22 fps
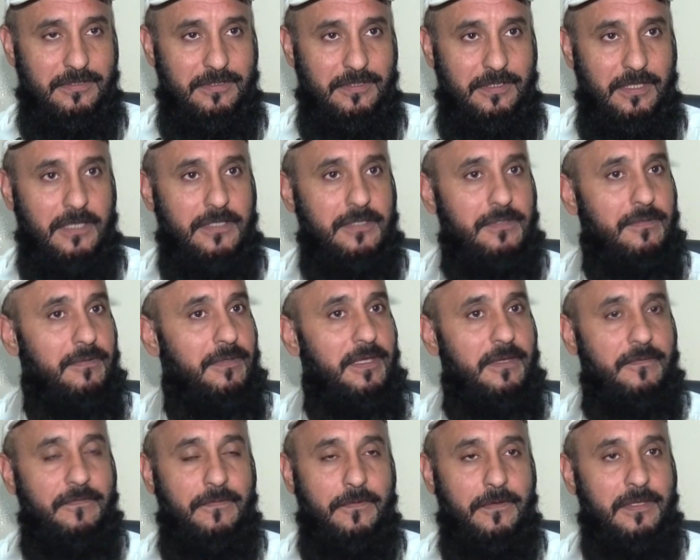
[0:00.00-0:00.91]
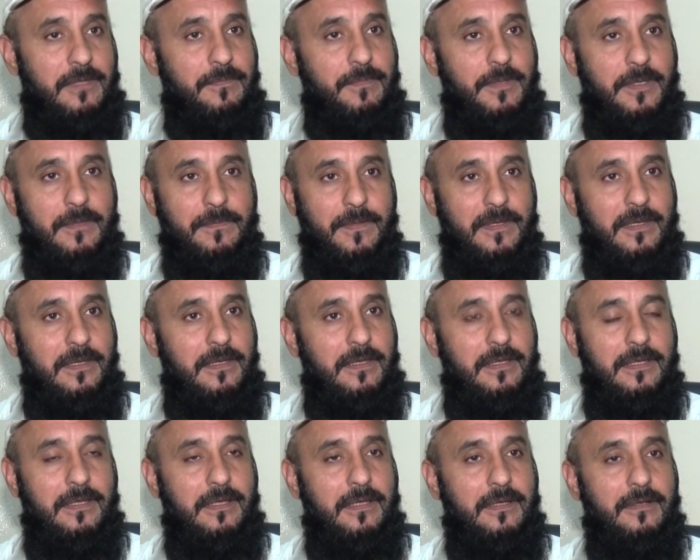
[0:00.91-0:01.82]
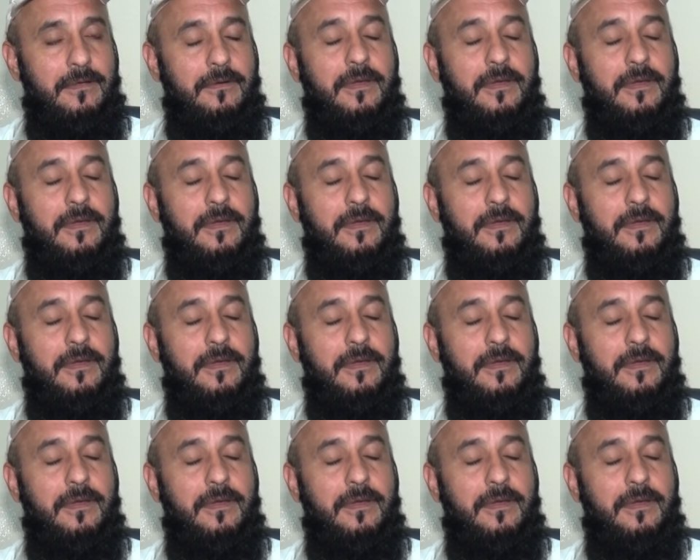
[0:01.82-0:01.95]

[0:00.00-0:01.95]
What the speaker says: Not only for the people